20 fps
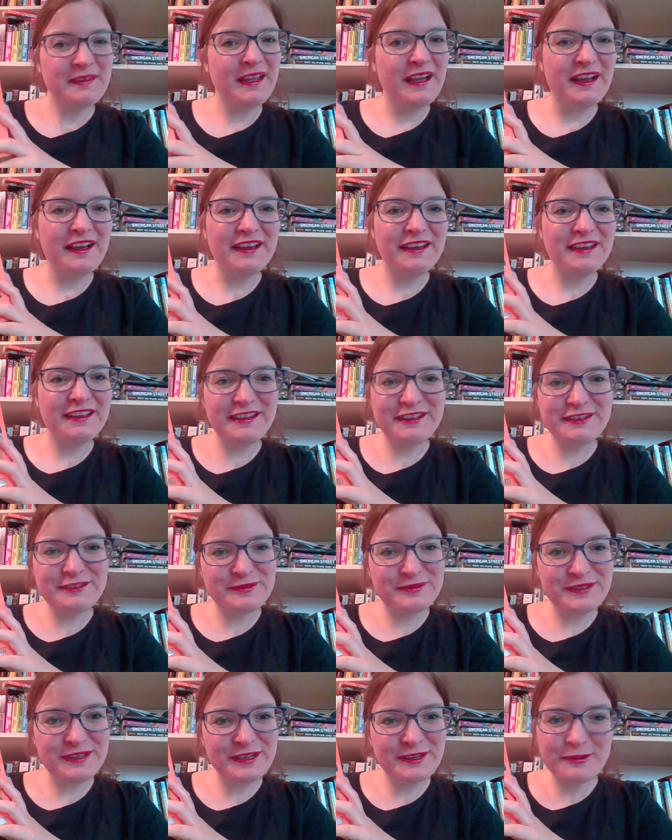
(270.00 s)
uh,
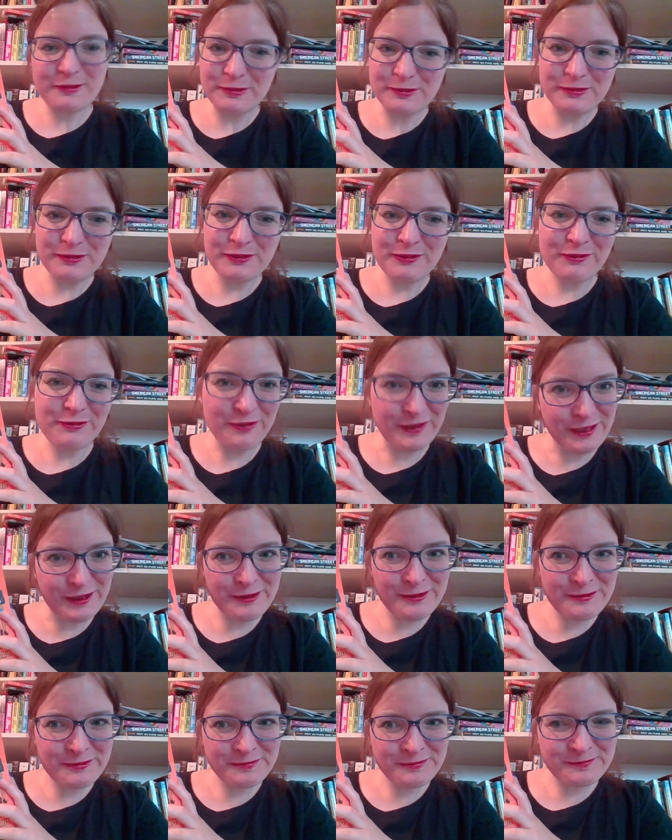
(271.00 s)
interesting, cool
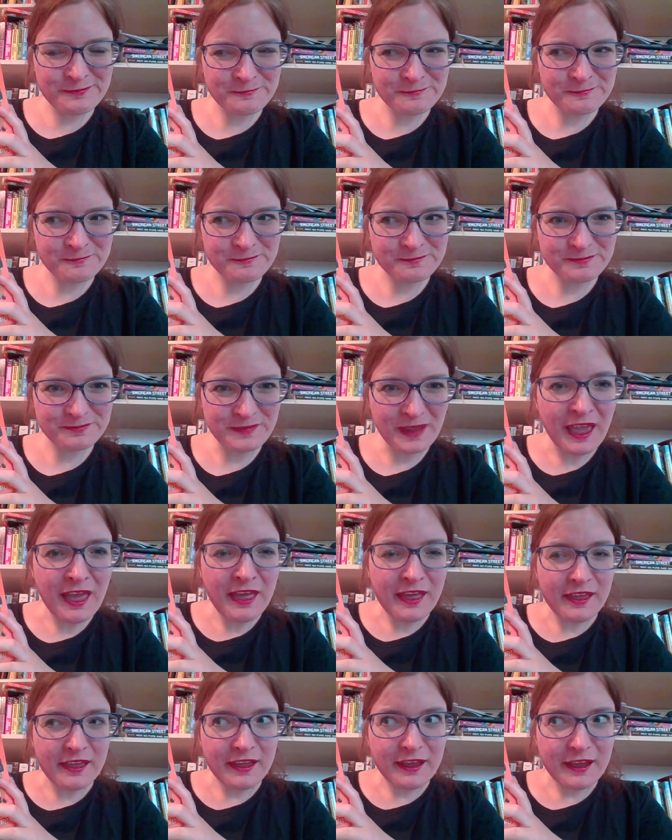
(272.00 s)
fellow.
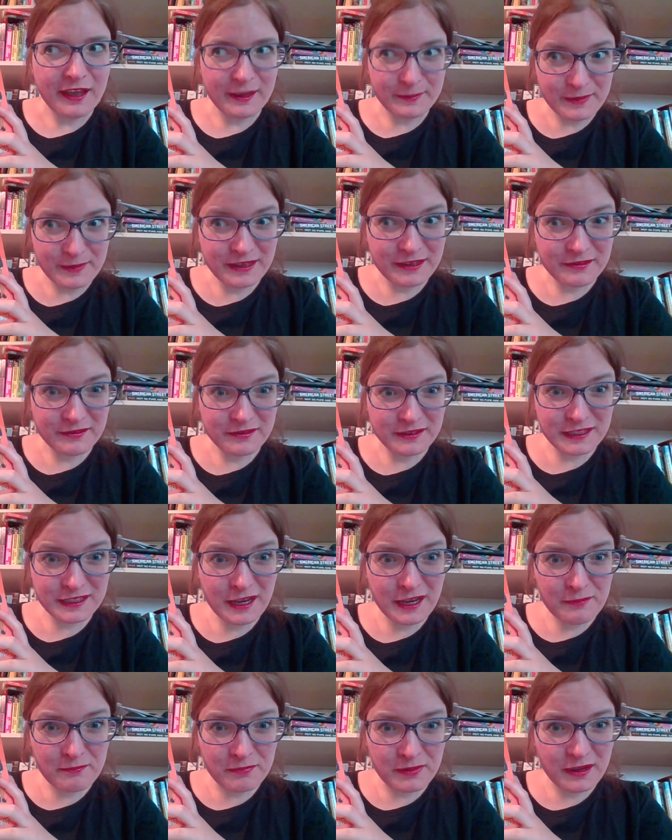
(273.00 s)
I mean, did
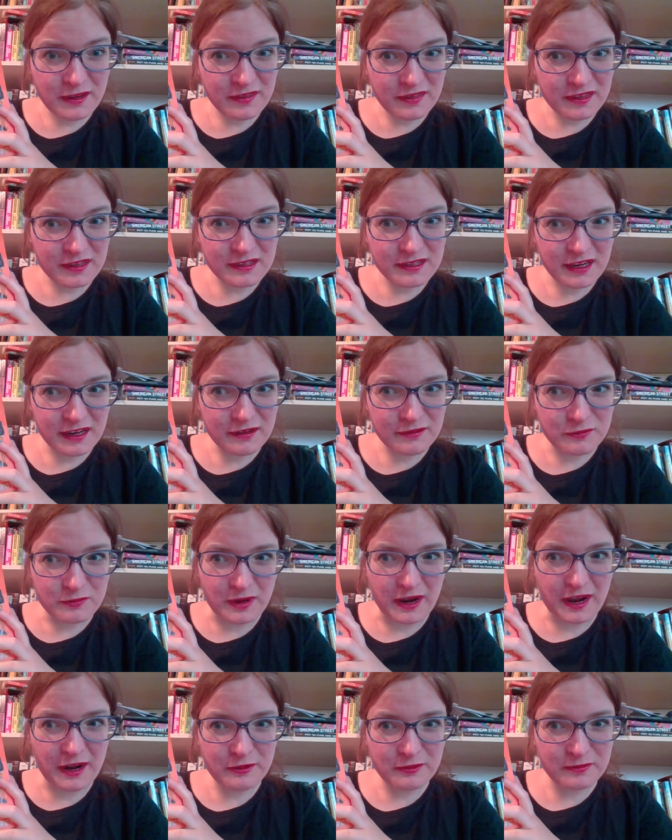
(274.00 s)
I pick this kind of
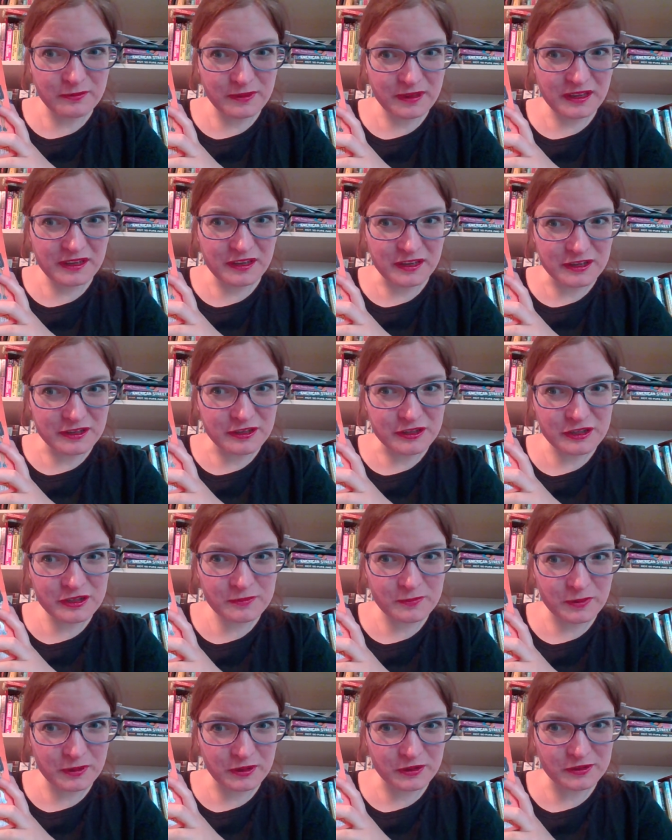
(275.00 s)
randomly-ish
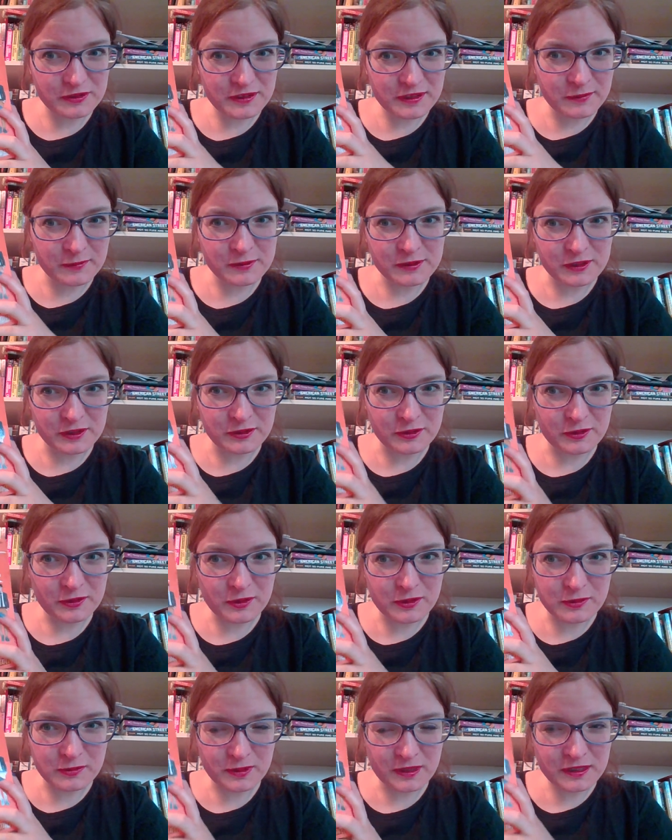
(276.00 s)
because it was a
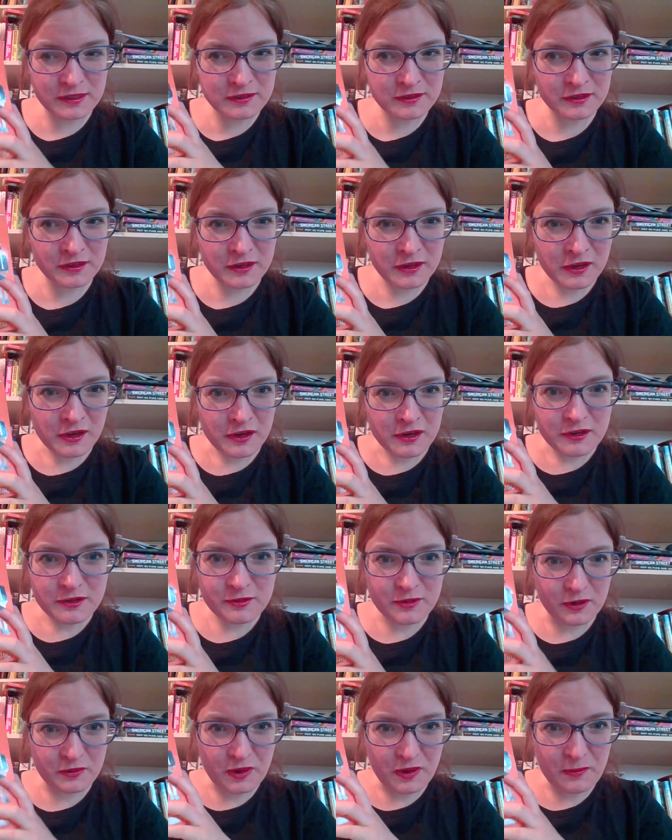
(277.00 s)
new read?
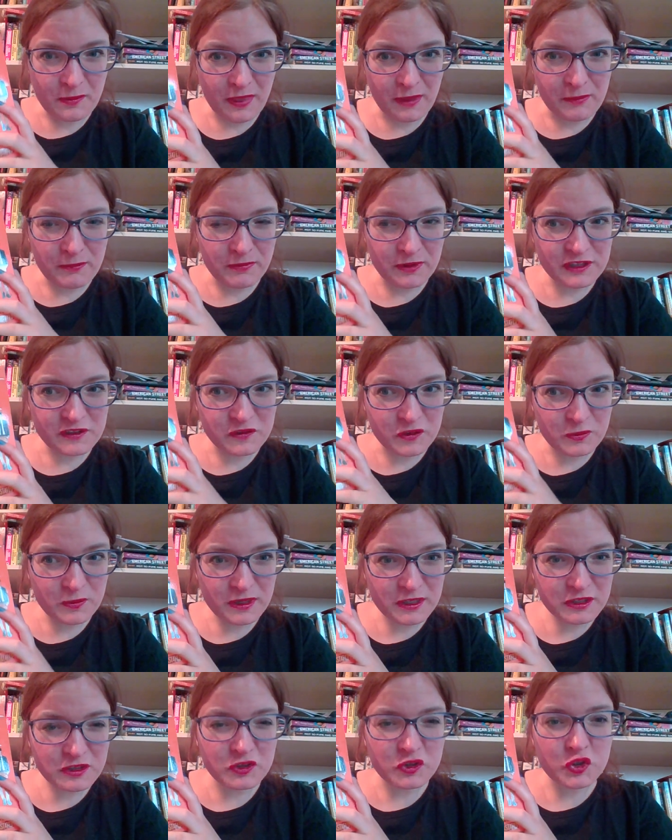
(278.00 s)
Do I remember that much from
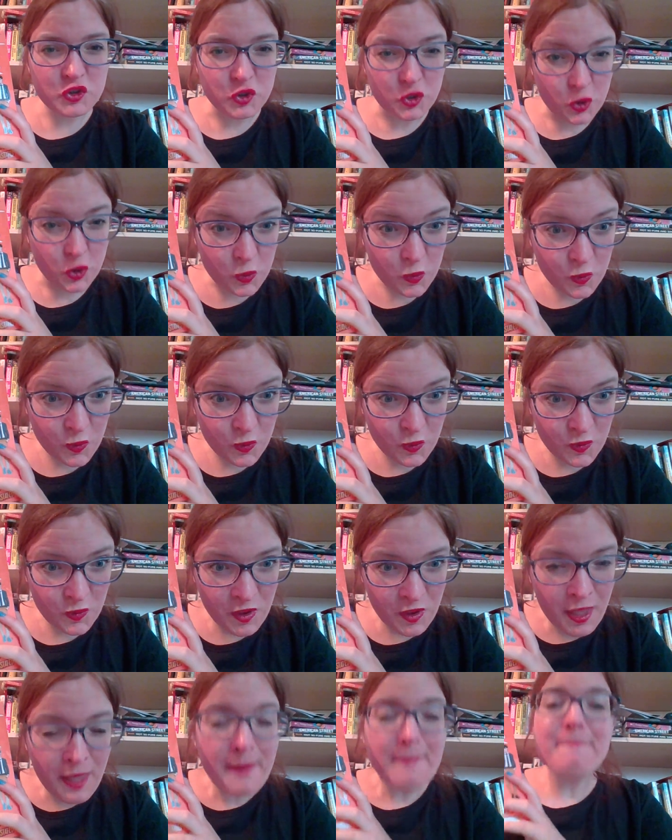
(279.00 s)
it? No.
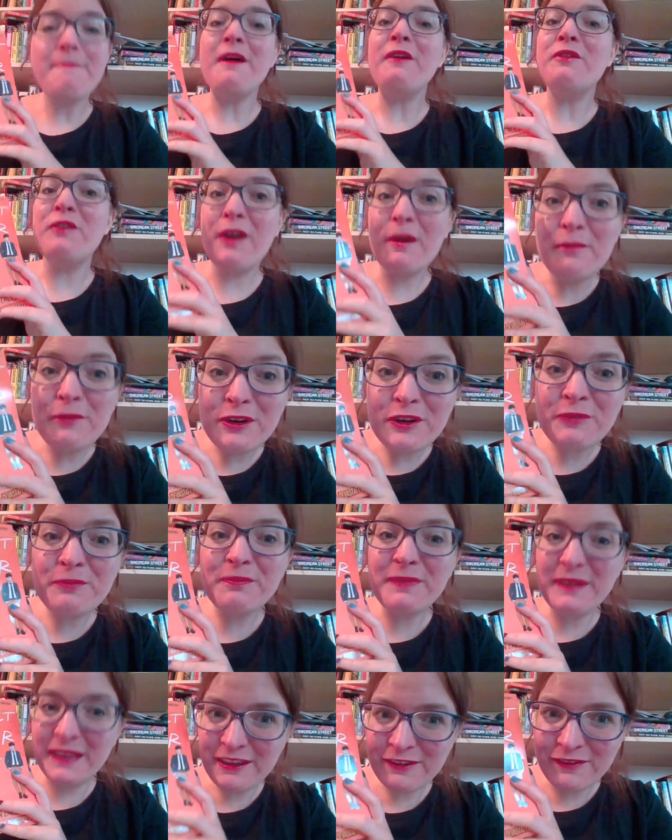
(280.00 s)
I remember it
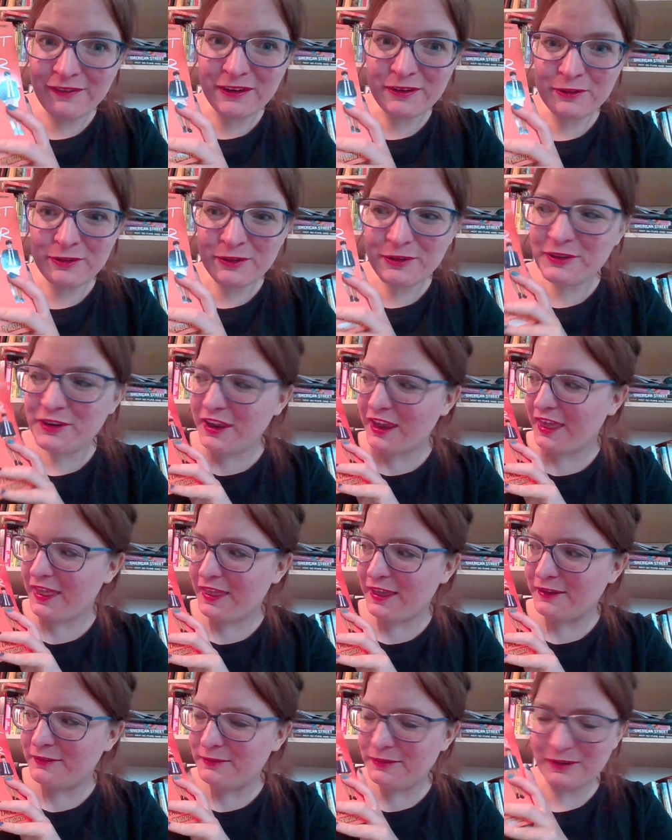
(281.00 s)
being very good and
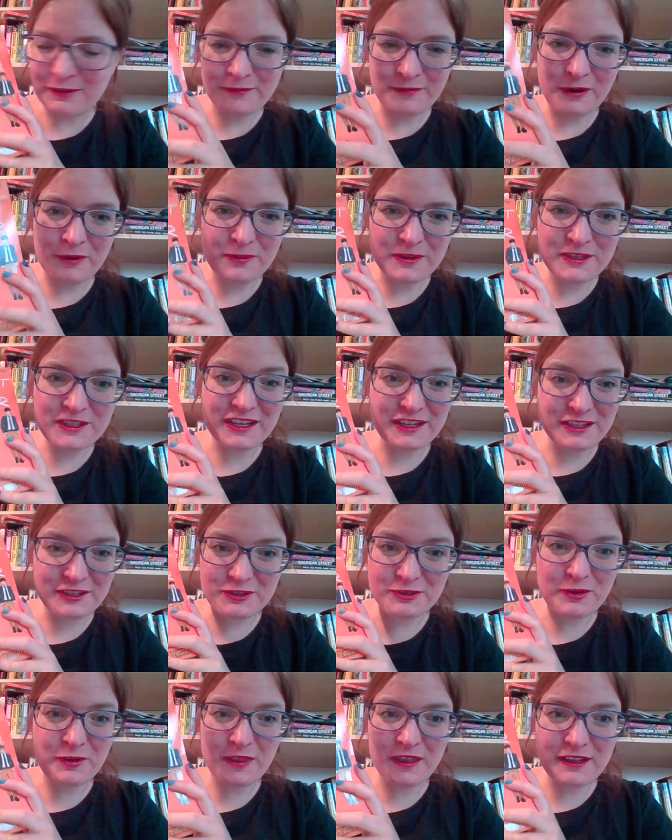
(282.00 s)
that I very much
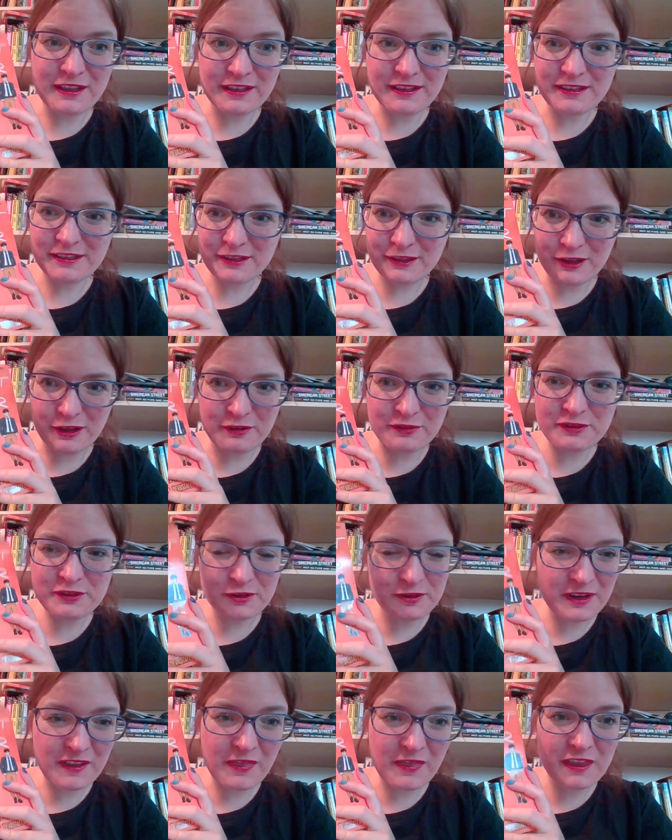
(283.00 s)
enjoyed the uh, love
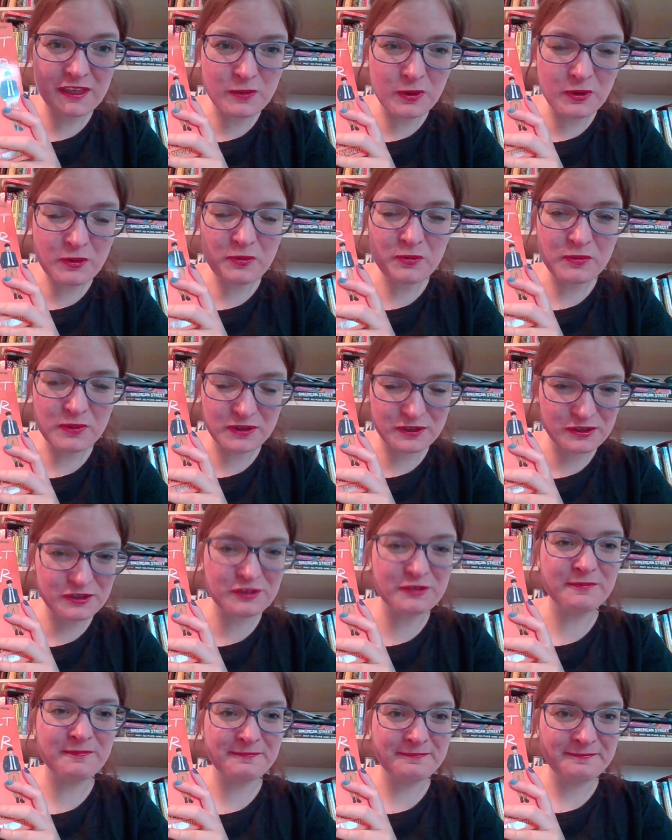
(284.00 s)
story in this one,
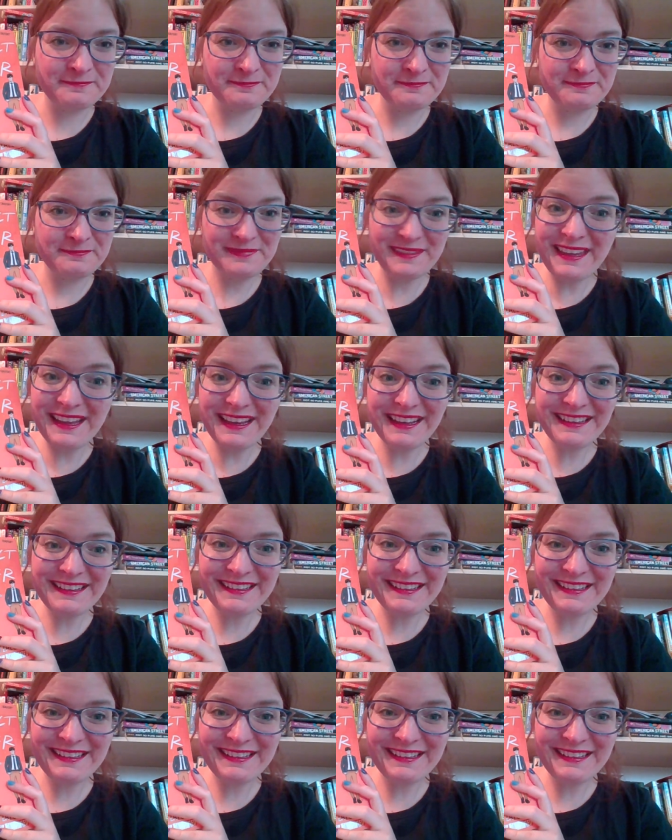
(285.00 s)
which, yeah.